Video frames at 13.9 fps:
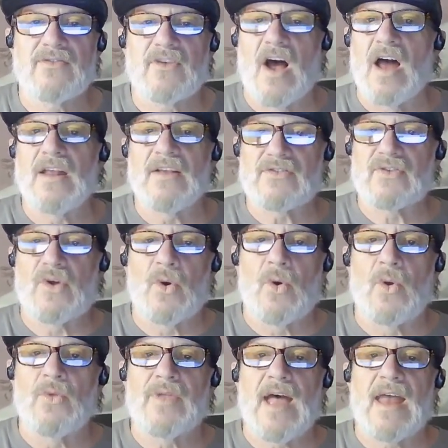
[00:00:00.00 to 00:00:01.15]
John is
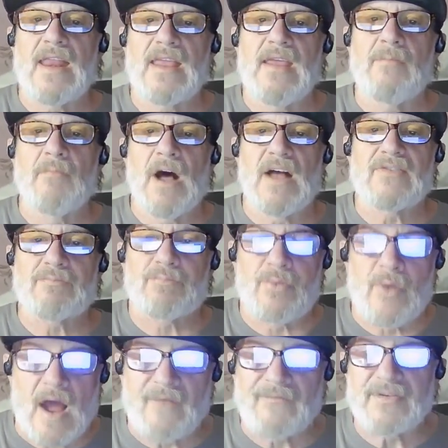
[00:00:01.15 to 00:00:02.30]
told that he must
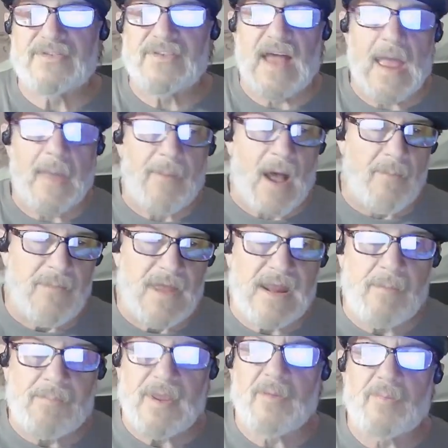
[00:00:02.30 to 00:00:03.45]
prophesy about
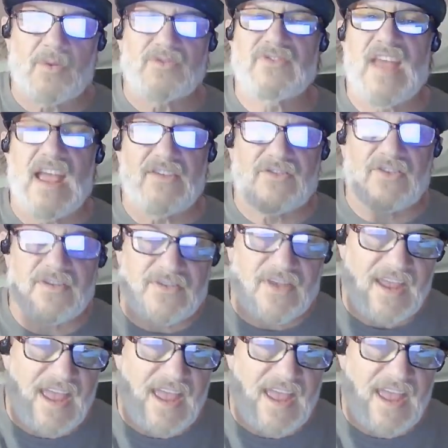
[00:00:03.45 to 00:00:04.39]
many peoples, nations,